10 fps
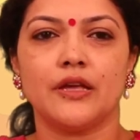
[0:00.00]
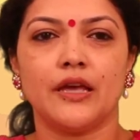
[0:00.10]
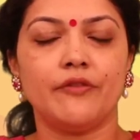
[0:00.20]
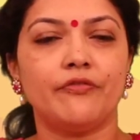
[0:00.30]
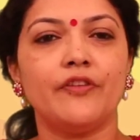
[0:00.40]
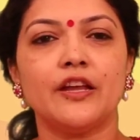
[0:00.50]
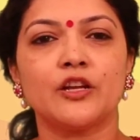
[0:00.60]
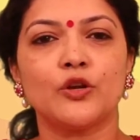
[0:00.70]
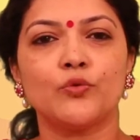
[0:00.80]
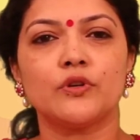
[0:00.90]
If we
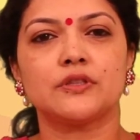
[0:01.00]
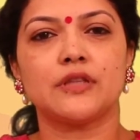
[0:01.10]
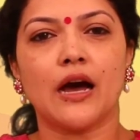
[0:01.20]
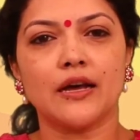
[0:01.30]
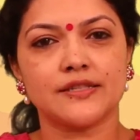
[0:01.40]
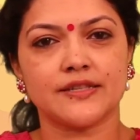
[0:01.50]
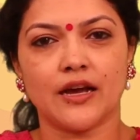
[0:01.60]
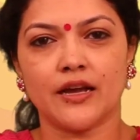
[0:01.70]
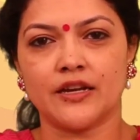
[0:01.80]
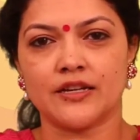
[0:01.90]
include tar
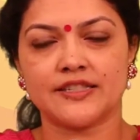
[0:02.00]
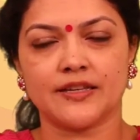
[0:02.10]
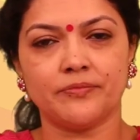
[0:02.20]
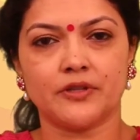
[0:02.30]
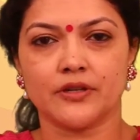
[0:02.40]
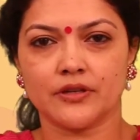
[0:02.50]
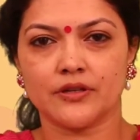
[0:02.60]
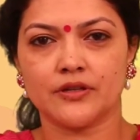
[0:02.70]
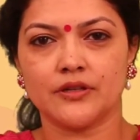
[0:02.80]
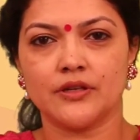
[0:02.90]
sa in a saptak,
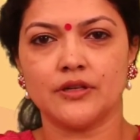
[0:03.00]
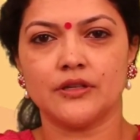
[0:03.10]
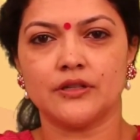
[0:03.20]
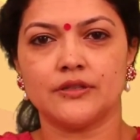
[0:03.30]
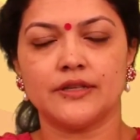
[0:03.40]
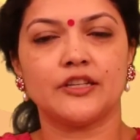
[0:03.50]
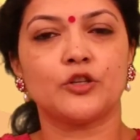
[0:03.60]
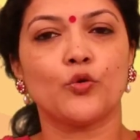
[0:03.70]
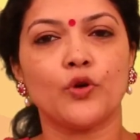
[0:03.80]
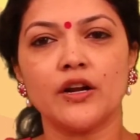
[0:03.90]
then the
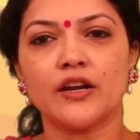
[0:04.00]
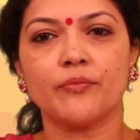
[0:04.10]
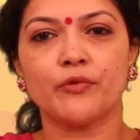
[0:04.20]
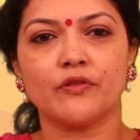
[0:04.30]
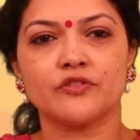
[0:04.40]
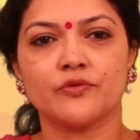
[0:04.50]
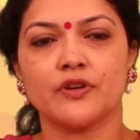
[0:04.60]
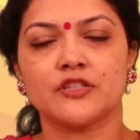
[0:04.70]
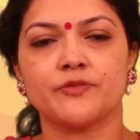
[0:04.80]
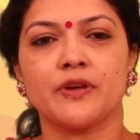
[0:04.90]
total number of
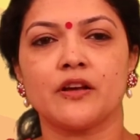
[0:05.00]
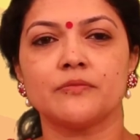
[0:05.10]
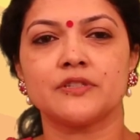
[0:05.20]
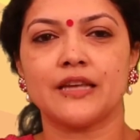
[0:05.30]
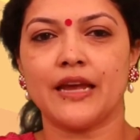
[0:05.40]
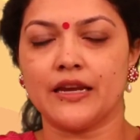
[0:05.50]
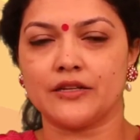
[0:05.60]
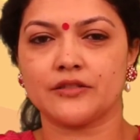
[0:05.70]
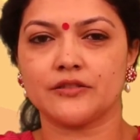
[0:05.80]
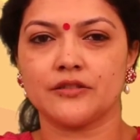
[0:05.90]
swars becomes 8.
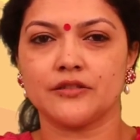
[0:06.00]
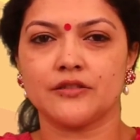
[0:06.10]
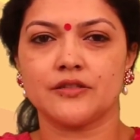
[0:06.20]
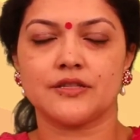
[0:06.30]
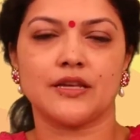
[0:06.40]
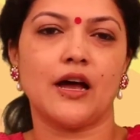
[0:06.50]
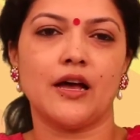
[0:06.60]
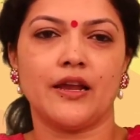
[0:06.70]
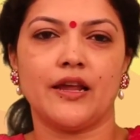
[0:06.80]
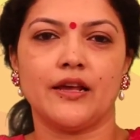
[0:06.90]

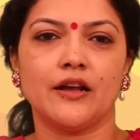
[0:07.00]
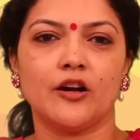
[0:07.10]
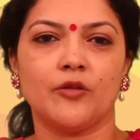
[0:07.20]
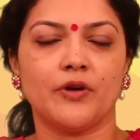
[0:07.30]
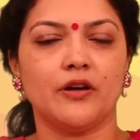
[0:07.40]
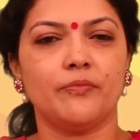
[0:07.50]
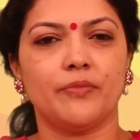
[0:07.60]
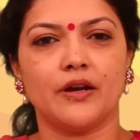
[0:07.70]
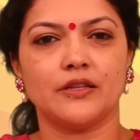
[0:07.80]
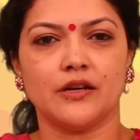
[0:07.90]
Sa, re, ga, ma,
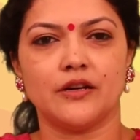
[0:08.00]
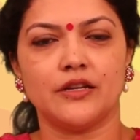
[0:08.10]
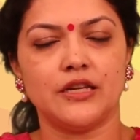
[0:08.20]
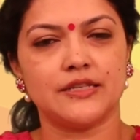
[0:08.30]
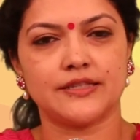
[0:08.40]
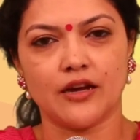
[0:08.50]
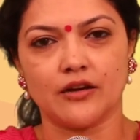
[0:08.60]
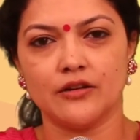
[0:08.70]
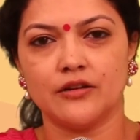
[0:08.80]
pa, dha, ni, sa.